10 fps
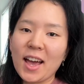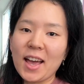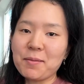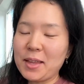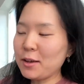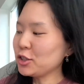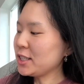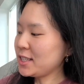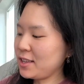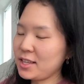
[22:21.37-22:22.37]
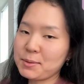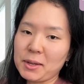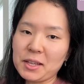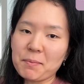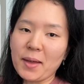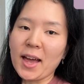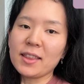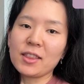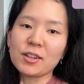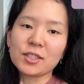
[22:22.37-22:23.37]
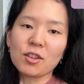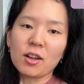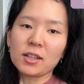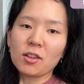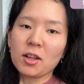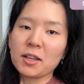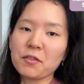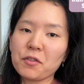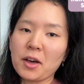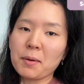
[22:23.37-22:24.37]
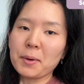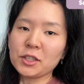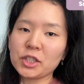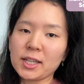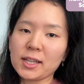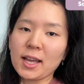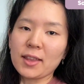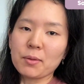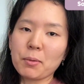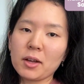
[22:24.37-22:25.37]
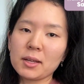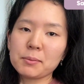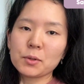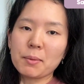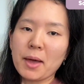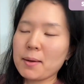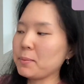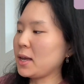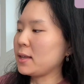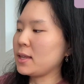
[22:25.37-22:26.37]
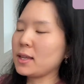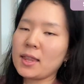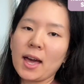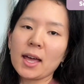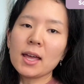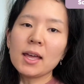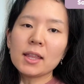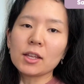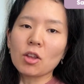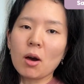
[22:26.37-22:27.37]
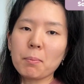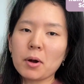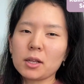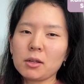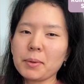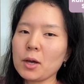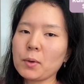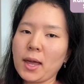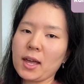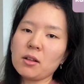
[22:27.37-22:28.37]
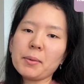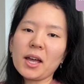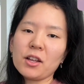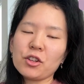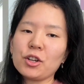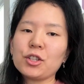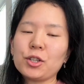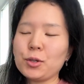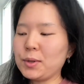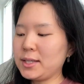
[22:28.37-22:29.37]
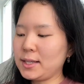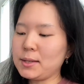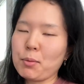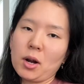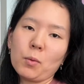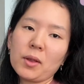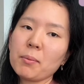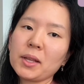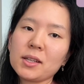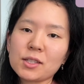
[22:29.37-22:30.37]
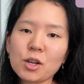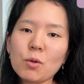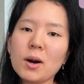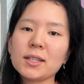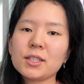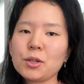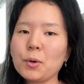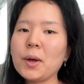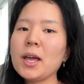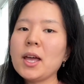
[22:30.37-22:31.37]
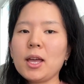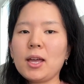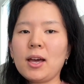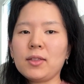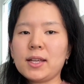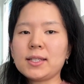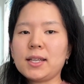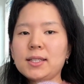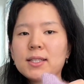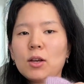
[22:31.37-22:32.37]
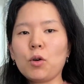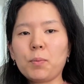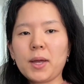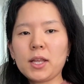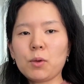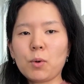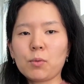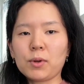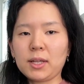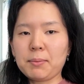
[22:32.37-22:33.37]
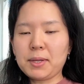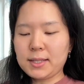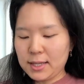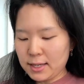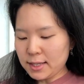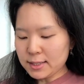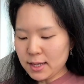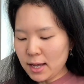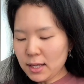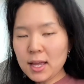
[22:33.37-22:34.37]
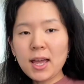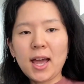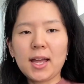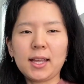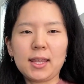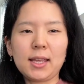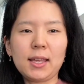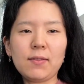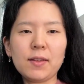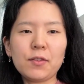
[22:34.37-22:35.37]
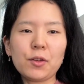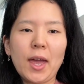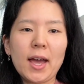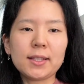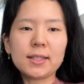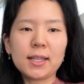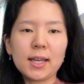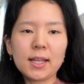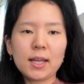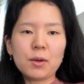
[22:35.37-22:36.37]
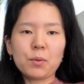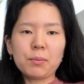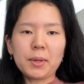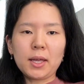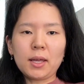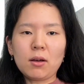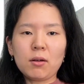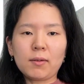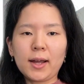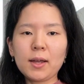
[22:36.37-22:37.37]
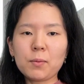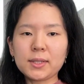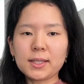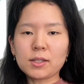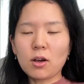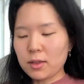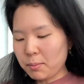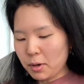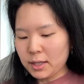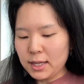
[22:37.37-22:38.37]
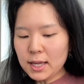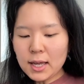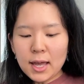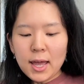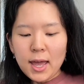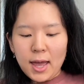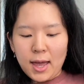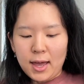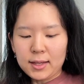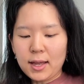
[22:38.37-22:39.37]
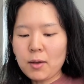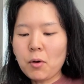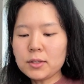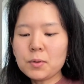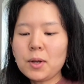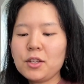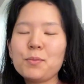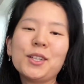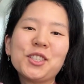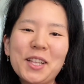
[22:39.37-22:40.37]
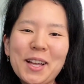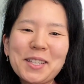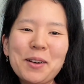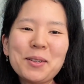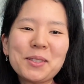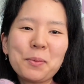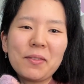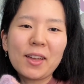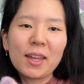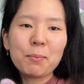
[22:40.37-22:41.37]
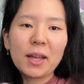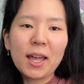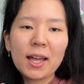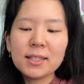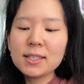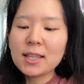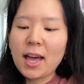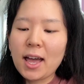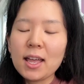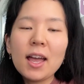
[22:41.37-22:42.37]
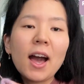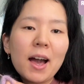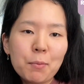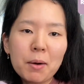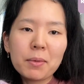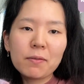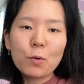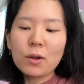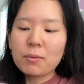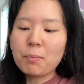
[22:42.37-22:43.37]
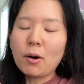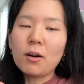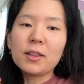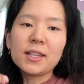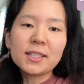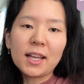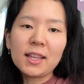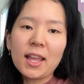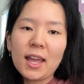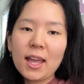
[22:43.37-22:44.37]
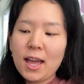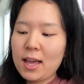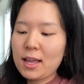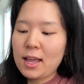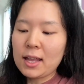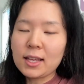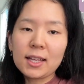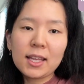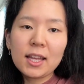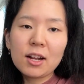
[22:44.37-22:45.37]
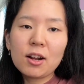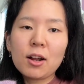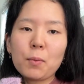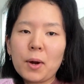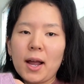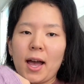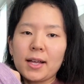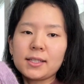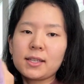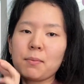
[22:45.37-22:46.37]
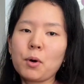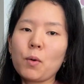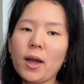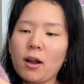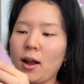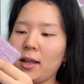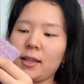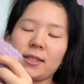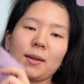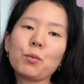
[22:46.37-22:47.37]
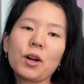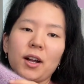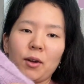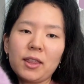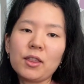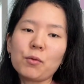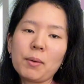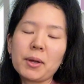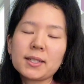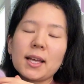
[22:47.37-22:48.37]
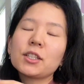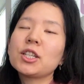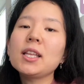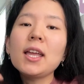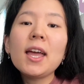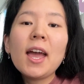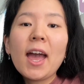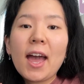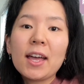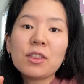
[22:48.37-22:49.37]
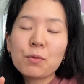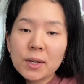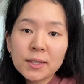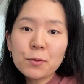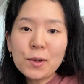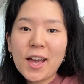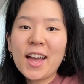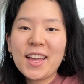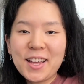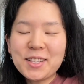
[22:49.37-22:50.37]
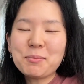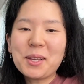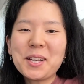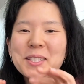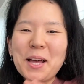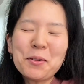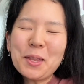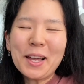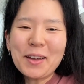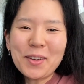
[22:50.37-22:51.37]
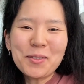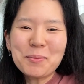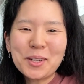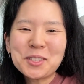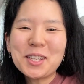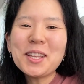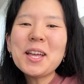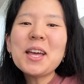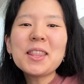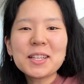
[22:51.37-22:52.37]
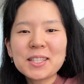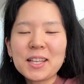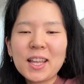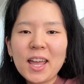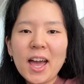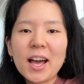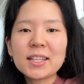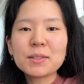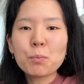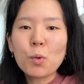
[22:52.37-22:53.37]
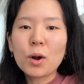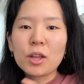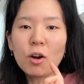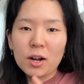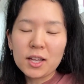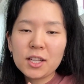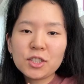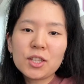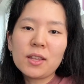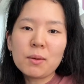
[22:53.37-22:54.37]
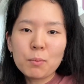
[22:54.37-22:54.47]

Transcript: I am now just done this button band. There's not a lot of bunching at the bottom, so I'm happy. I think that the top part will be okay. It'll be under too. This is the part where the buttons go on, so unless it's open, you won't really be seeing this side. And I think even if you can see it, it will be all right once it's on the body. And I also wanted to mention, as I was weaving in my ends, that I'm on my 4th ball. The Sunday ended here, whereas the mohair ended somewhere in the ribbing section. And the reason for that is because I don't think I've ever mentioned the Sunday has more yardage than the